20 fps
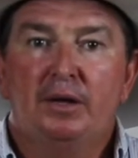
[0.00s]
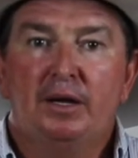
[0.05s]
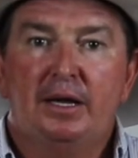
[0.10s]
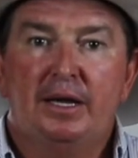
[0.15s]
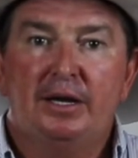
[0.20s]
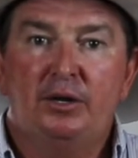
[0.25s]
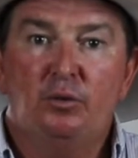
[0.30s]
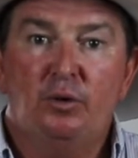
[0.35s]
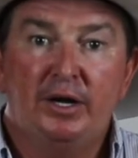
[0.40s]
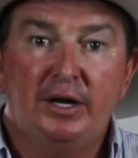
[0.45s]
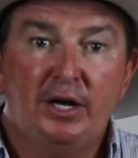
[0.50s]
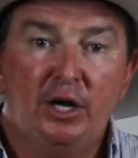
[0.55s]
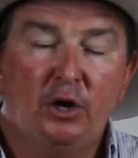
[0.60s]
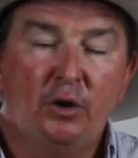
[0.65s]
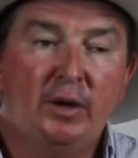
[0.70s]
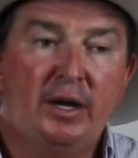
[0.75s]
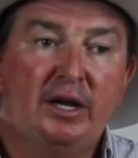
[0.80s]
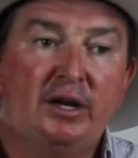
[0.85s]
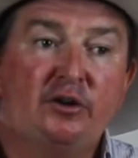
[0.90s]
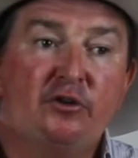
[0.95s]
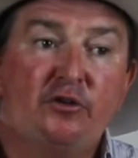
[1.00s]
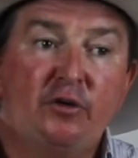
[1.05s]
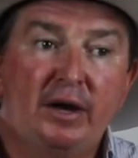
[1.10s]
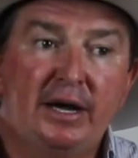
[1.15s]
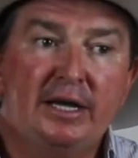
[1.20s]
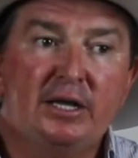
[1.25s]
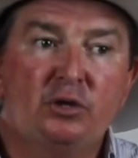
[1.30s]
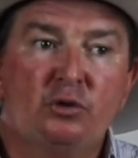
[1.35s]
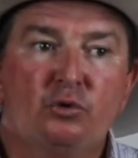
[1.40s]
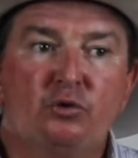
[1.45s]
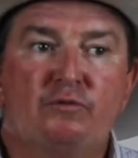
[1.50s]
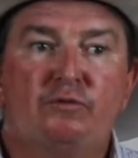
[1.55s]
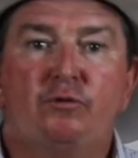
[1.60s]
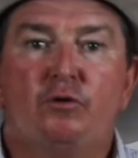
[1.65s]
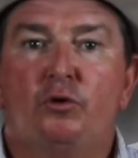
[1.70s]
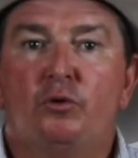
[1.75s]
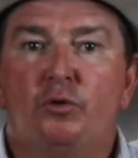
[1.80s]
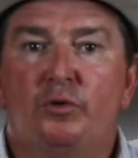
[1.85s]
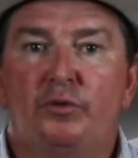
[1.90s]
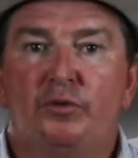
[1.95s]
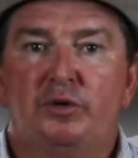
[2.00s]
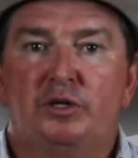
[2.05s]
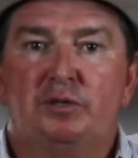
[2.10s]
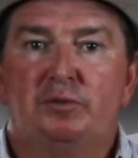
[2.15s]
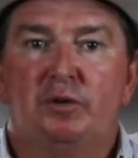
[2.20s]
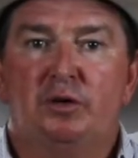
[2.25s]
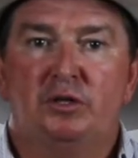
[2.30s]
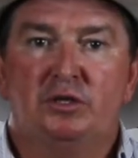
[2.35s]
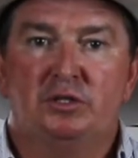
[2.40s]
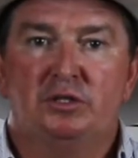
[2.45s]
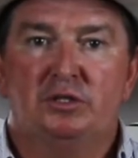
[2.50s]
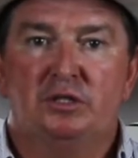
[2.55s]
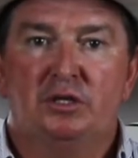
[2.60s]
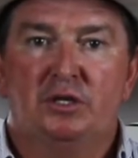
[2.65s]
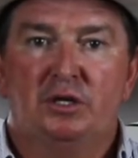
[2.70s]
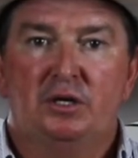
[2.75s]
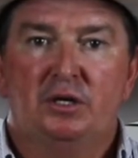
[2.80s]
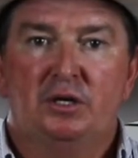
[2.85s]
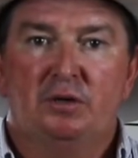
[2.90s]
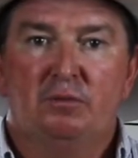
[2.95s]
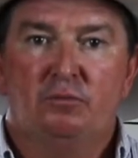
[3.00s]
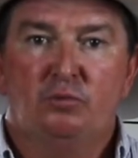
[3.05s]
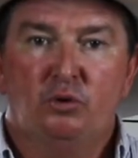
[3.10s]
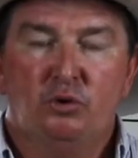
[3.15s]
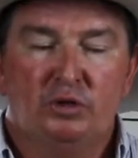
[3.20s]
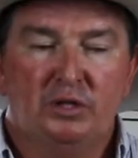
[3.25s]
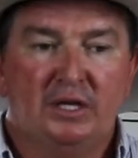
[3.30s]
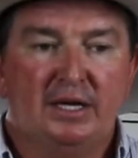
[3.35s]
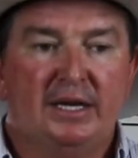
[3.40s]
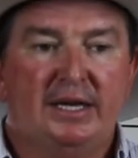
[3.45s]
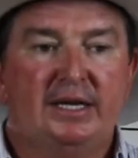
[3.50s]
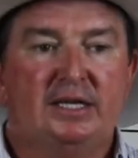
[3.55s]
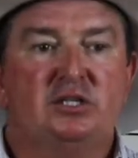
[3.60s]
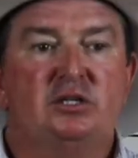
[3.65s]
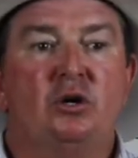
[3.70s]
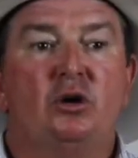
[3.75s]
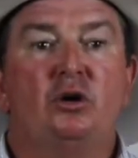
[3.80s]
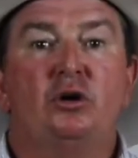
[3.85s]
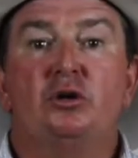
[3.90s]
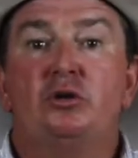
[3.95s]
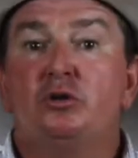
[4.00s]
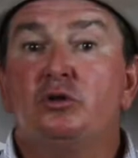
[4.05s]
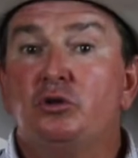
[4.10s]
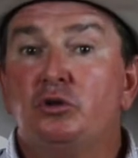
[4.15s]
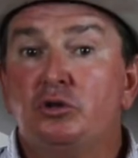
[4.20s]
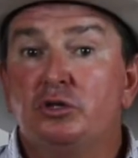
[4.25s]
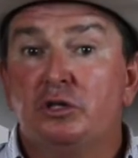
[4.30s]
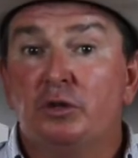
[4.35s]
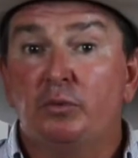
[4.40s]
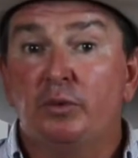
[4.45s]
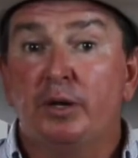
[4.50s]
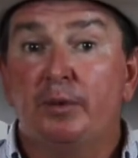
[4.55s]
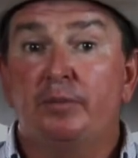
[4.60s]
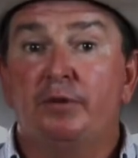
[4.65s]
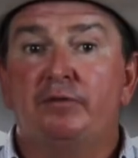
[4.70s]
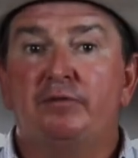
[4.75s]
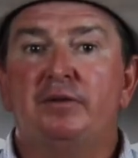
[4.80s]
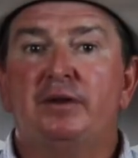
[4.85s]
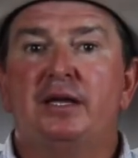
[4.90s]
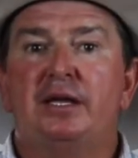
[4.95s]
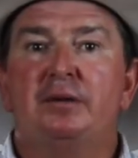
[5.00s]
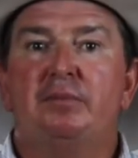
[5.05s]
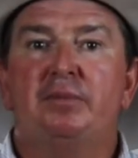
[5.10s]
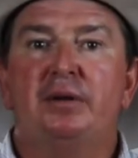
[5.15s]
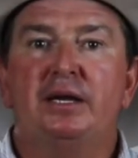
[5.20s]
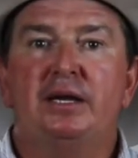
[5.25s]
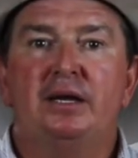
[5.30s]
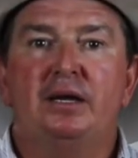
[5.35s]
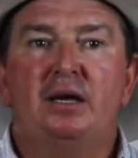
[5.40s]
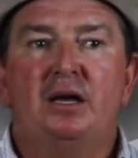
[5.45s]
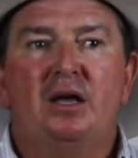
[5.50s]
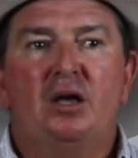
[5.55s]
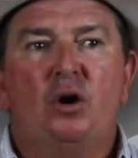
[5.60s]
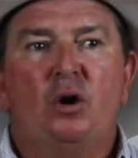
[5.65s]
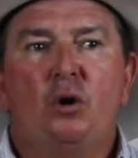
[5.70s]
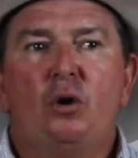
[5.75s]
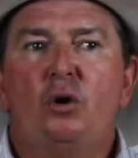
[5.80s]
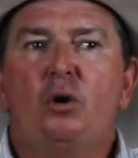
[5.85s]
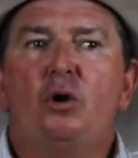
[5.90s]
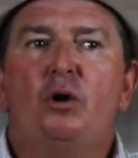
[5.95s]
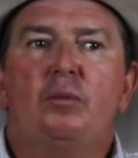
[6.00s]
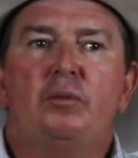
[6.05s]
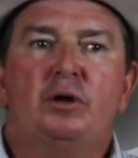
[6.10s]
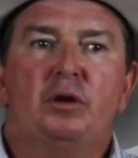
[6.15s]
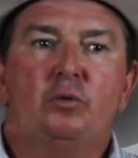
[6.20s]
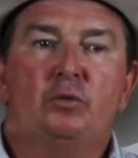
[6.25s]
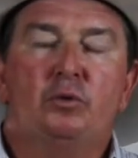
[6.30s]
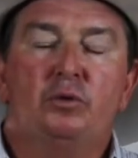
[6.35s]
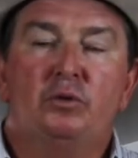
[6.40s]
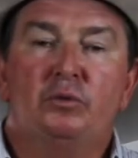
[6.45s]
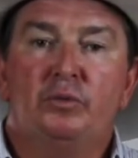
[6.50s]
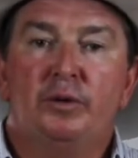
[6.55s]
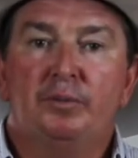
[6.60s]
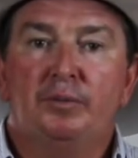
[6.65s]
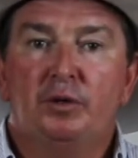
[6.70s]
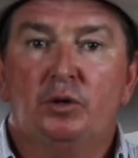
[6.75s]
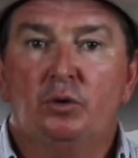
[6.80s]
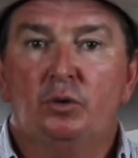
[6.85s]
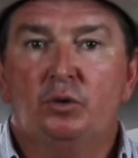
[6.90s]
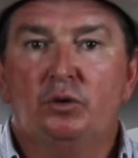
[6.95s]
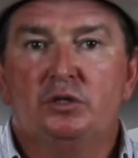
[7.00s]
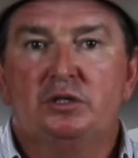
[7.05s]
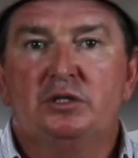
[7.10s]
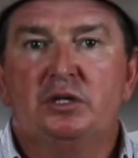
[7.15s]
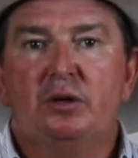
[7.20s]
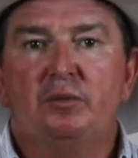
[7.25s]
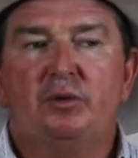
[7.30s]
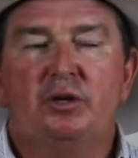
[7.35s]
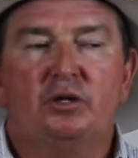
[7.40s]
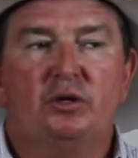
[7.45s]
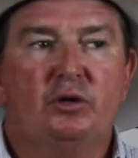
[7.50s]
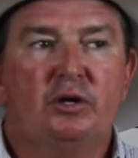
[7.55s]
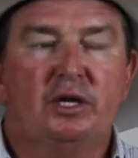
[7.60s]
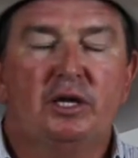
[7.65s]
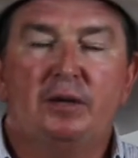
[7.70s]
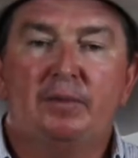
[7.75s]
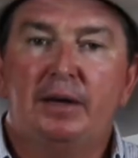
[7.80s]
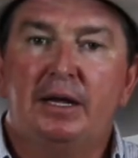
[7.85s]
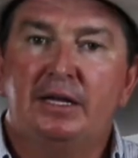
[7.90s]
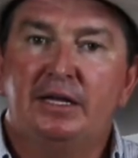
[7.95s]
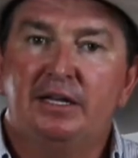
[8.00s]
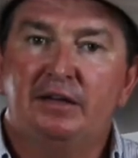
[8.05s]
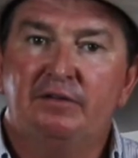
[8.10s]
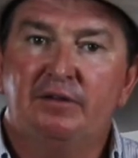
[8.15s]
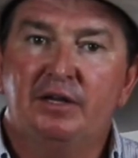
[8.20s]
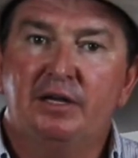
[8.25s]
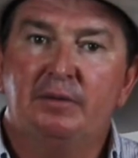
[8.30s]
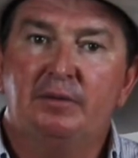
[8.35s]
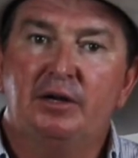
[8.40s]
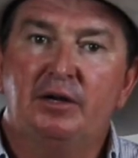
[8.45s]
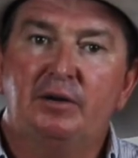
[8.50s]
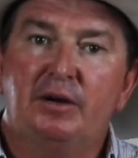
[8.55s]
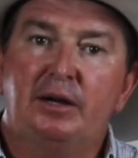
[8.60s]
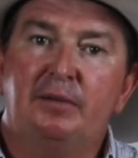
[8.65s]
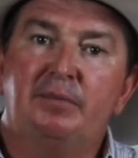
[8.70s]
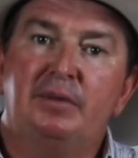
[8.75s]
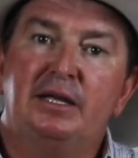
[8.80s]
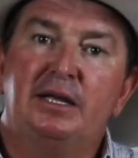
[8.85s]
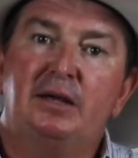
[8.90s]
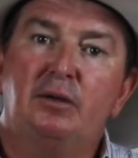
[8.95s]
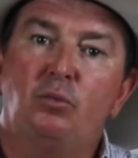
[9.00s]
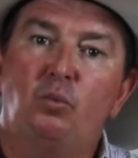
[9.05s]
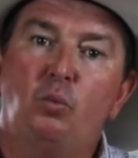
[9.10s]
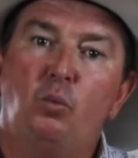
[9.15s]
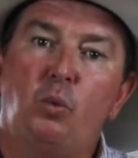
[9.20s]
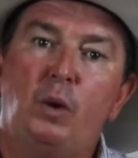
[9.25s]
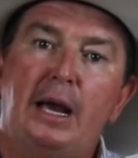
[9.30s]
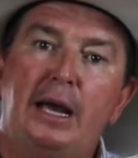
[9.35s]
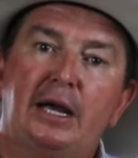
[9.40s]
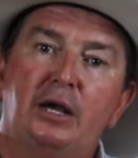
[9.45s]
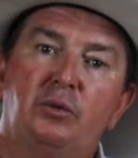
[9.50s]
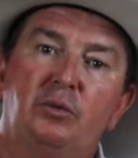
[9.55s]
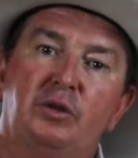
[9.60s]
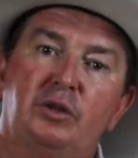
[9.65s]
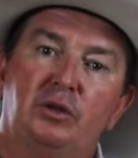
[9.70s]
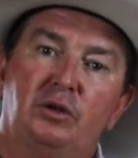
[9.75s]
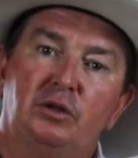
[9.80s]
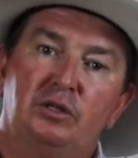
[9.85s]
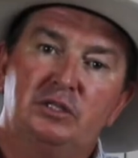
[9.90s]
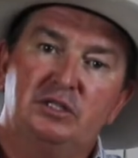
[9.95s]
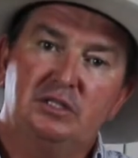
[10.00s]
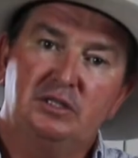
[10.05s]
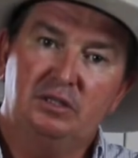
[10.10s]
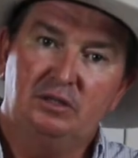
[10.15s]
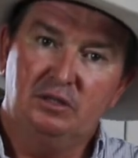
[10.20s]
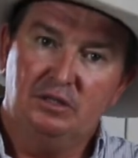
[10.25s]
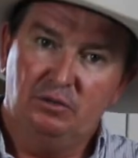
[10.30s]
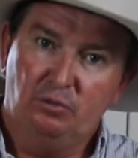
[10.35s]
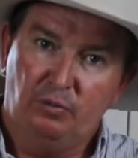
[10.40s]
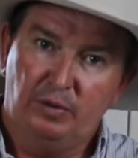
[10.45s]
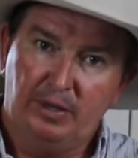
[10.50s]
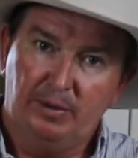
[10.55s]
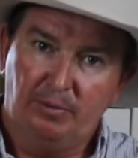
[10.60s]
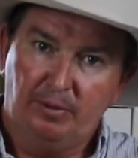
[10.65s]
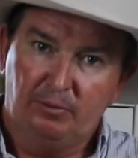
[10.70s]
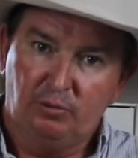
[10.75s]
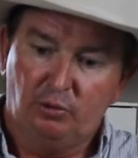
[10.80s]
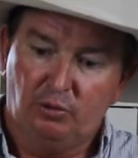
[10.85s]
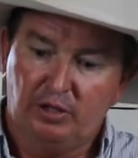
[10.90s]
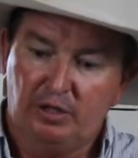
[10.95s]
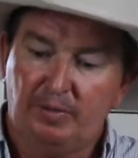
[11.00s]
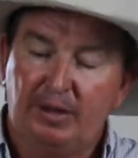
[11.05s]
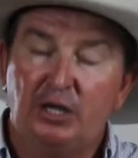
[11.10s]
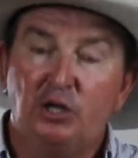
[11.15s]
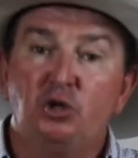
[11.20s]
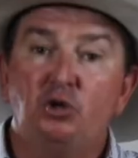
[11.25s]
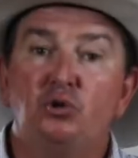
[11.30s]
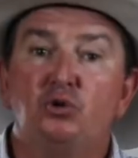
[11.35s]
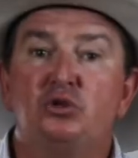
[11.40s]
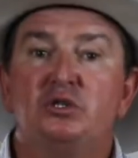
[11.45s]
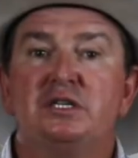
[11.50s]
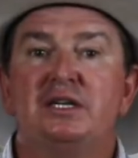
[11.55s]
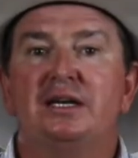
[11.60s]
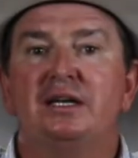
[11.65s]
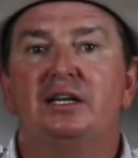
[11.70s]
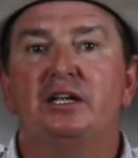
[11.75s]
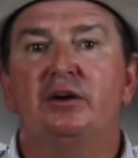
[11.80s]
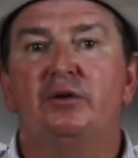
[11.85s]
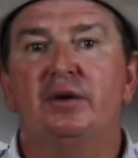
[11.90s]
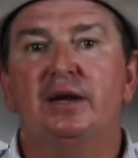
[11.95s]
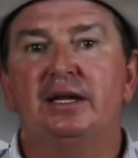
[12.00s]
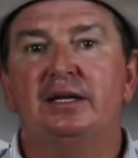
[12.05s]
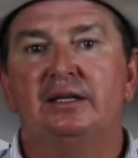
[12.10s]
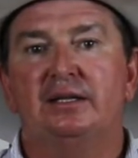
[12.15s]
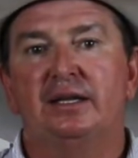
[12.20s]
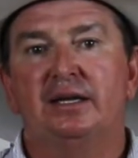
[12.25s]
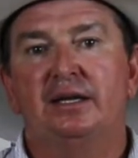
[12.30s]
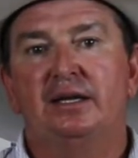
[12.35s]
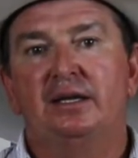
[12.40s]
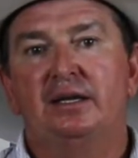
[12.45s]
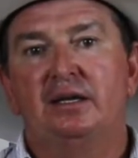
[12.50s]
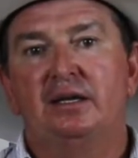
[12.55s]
And do I know how to train good forward response? Put the legs on, use a whip if need be. Oh, but I wouldn't whip the horse. No, I'm not talking about giving him a great big whack with the whip. I'm talking about using it correctly.